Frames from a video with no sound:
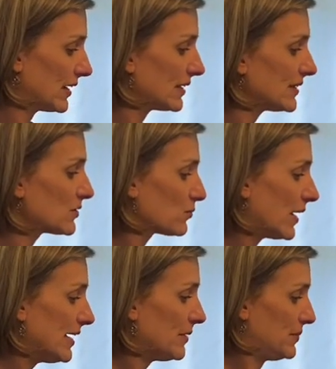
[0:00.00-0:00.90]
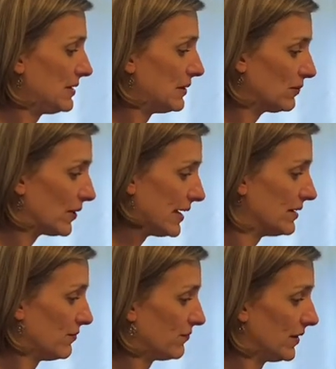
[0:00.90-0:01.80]
because it's right up here, right
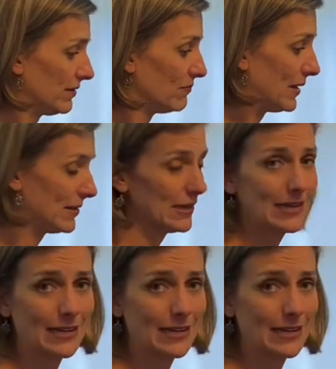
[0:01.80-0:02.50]
in front of my